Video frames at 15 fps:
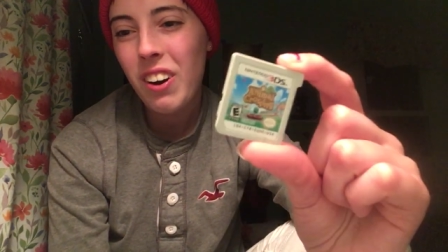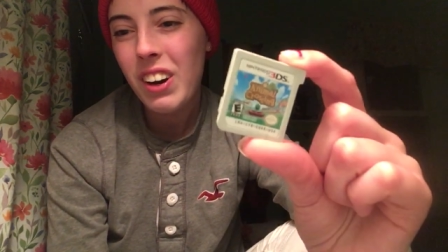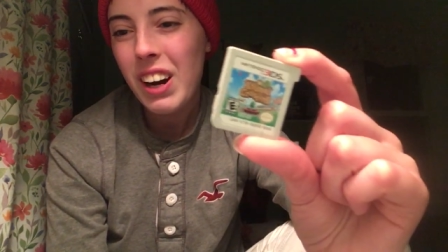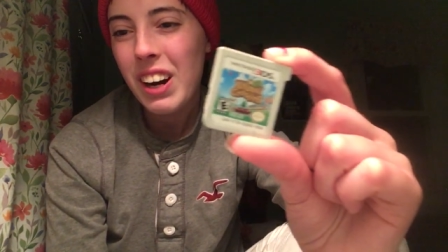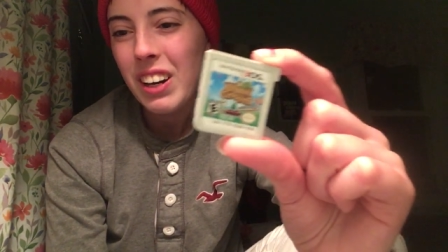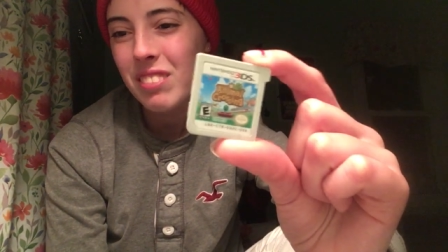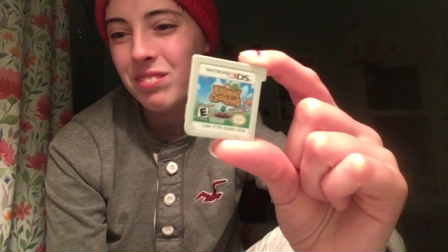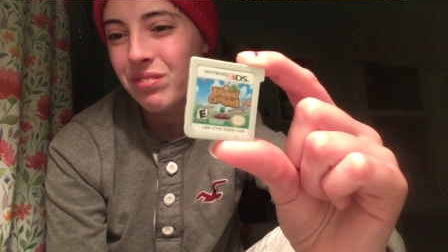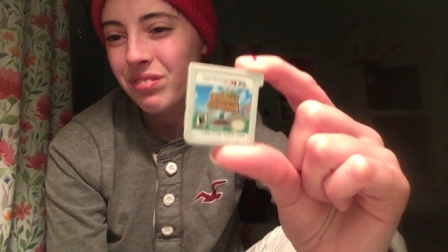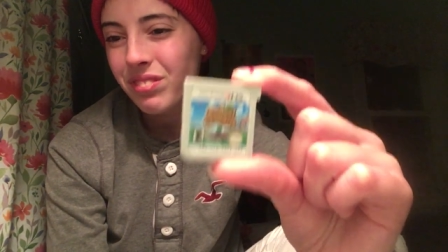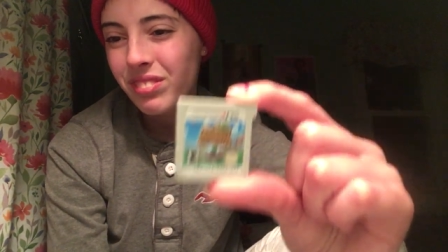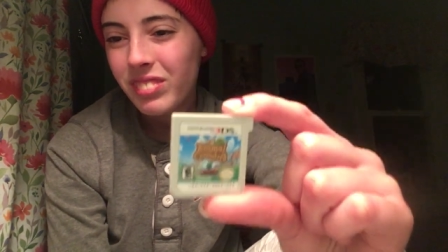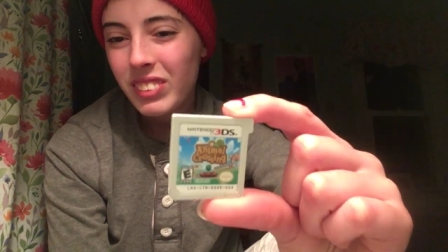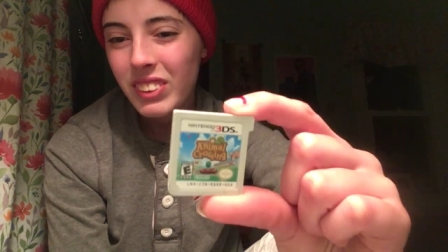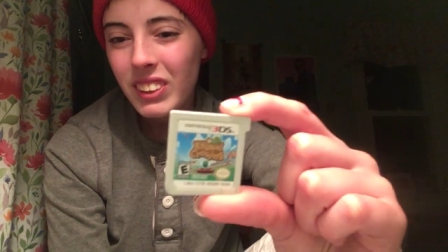Um,
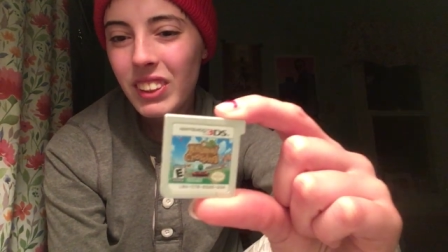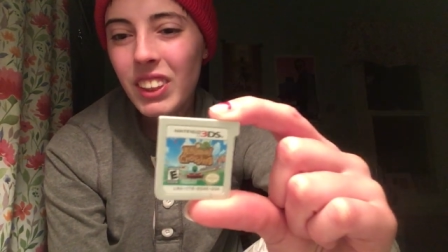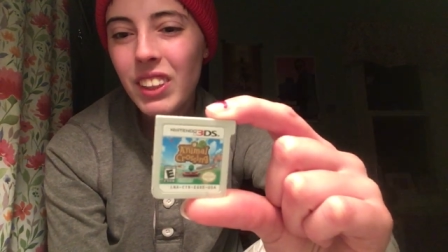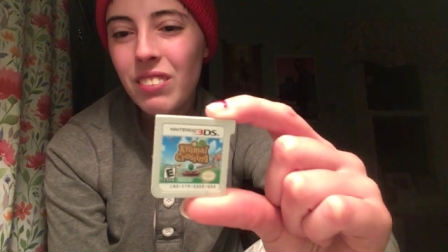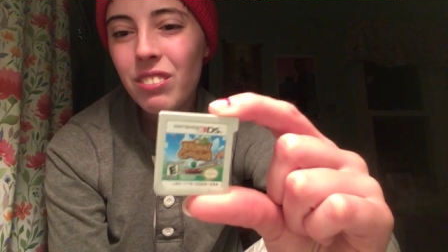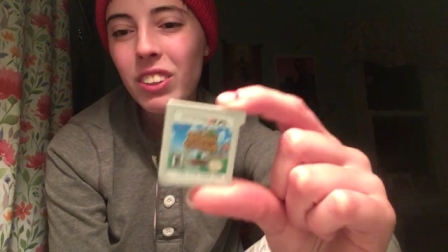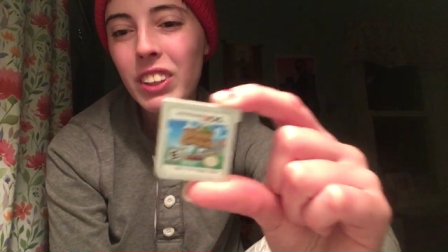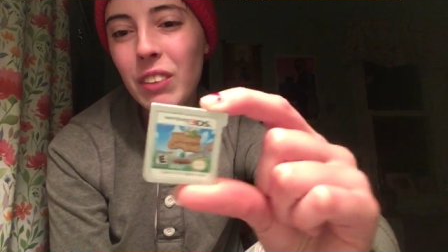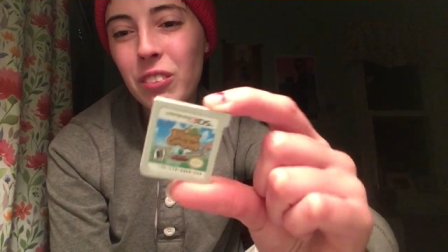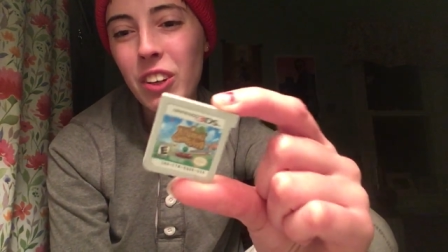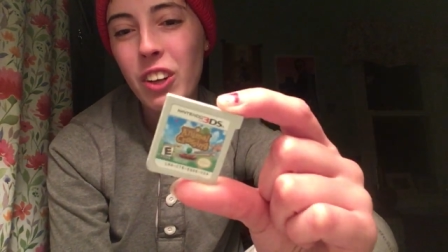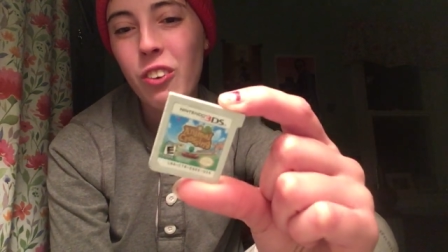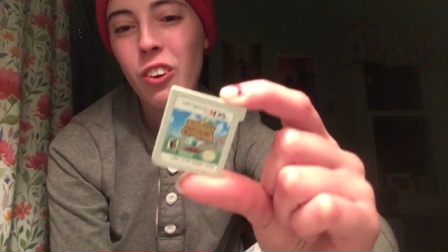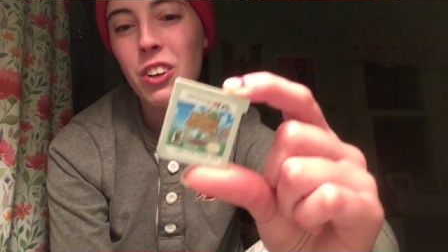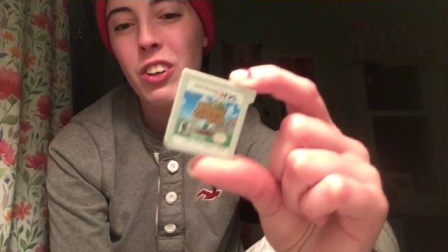really
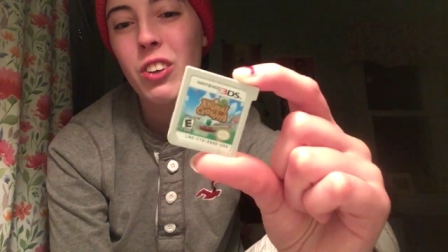pretty cool.